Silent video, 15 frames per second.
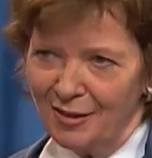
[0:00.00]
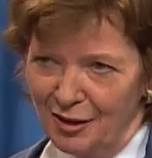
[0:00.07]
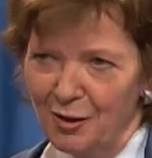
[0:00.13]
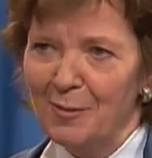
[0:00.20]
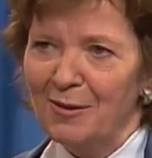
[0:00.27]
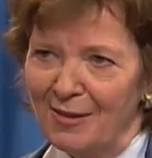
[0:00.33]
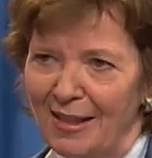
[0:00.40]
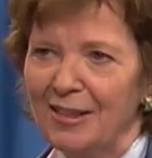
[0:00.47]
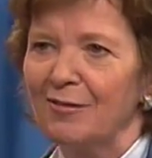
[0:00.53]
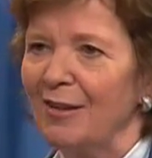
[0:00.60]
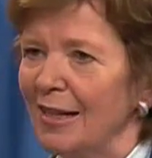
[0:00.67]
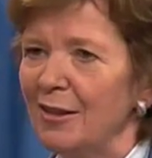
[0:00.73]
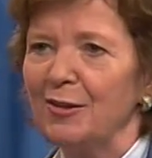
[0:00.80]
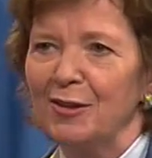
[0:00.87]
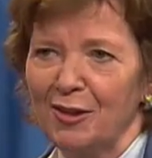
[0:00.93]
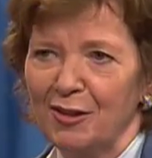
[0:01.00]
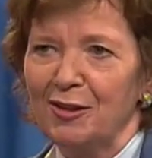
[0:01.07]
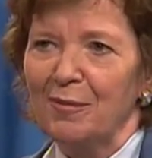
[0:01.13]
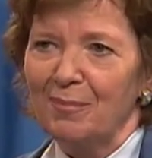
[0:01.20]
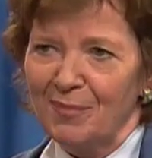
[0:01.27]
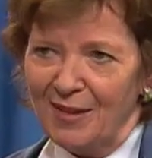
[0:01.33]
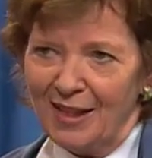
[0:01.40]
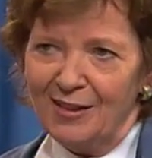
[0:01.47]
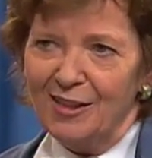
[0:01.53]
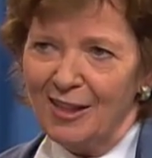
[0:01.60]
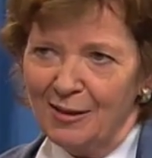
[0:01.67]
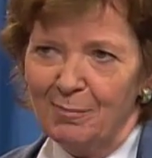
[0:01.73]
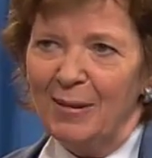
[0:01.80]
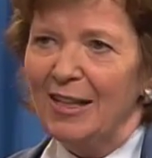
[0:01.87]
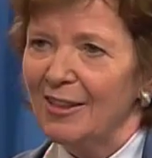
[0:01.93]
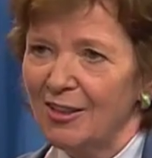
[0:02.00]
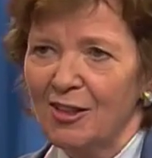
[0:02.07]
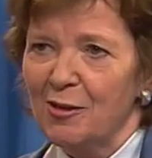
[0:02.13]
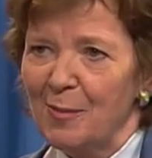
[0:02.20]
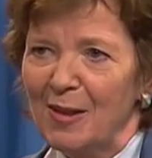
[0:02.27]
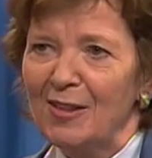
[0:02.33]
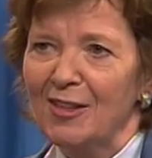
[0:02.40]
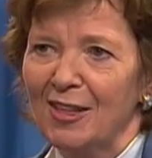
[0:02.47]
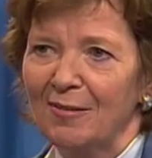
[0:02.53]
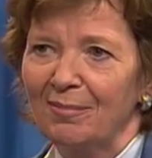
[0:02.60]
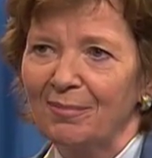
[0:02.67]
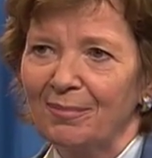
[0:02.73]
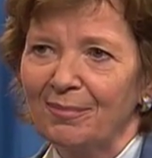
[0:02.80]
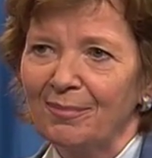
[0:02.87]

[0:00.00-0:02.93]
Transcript: human rights value system that it played such a part in.